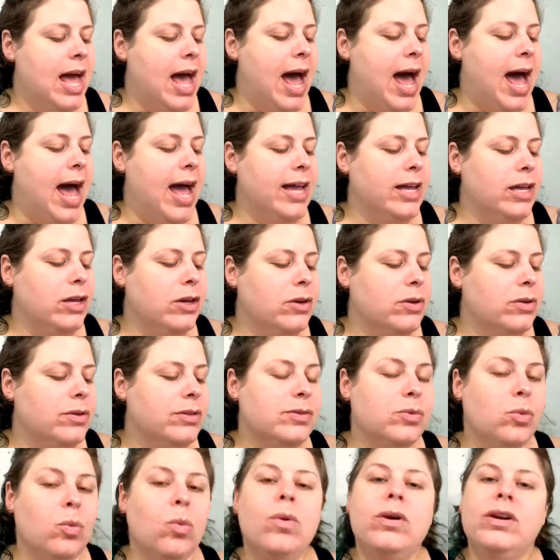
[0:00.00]
I
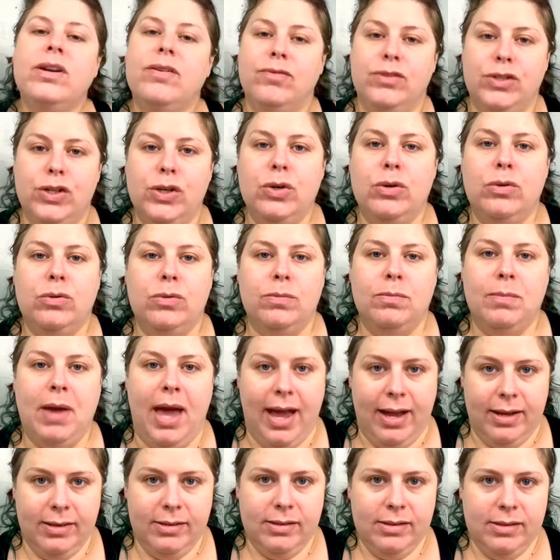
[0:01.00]
use one of 2
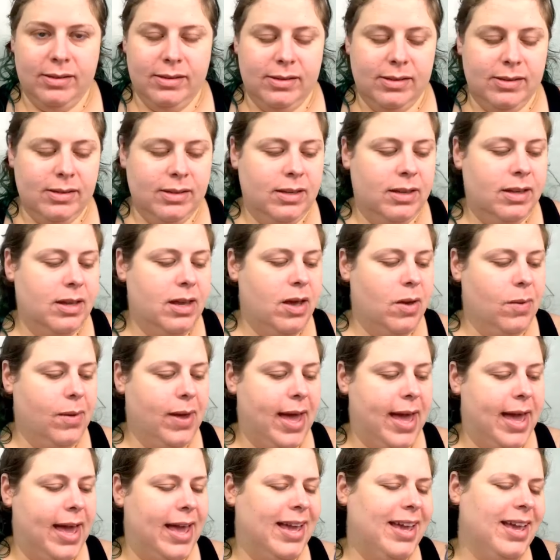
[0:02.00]
masks.
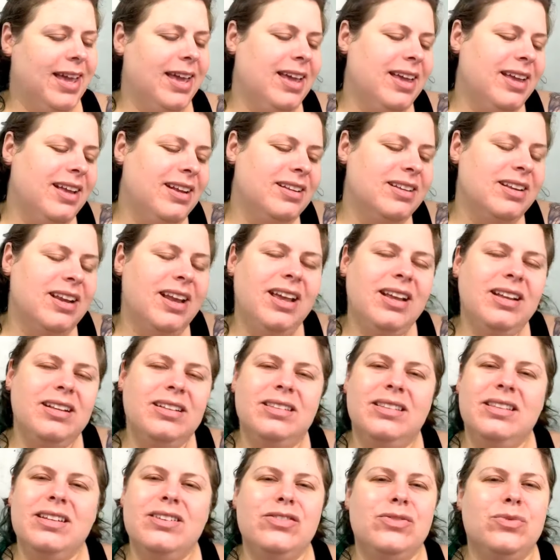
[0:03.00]
Okay,
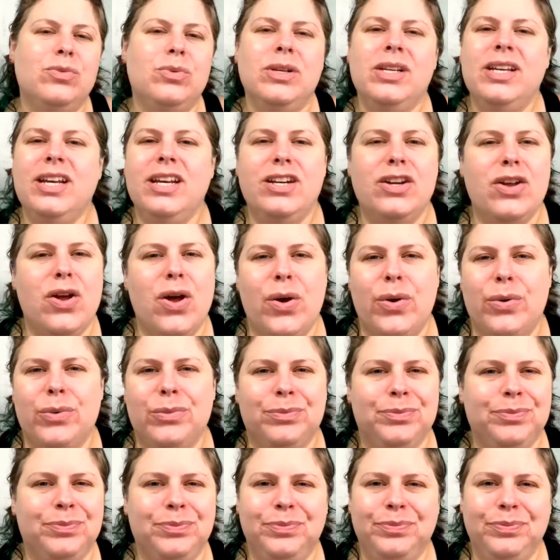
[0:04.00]
there's really
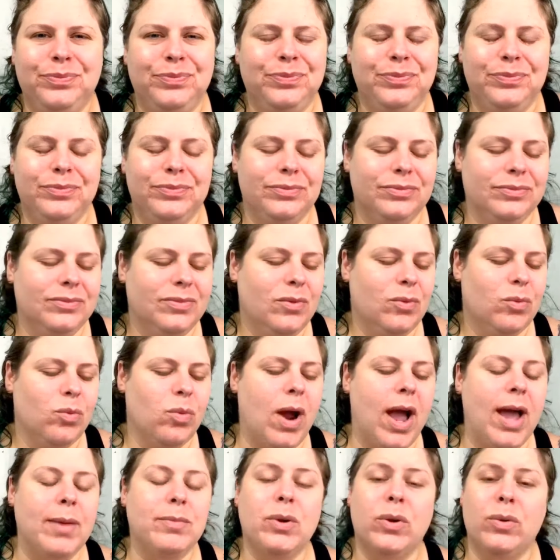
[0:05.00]
no
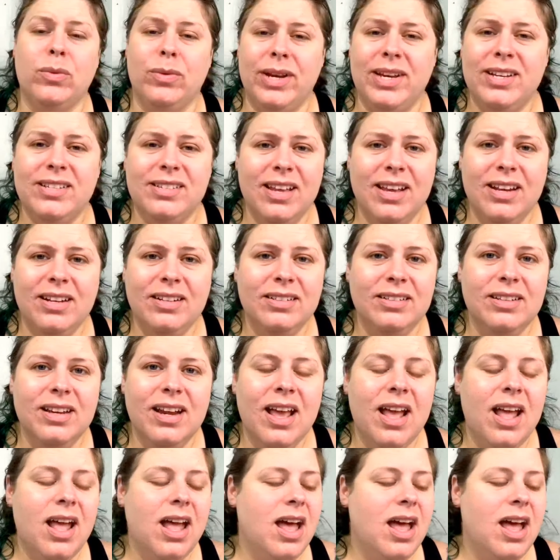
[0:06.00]
rhyme or reason.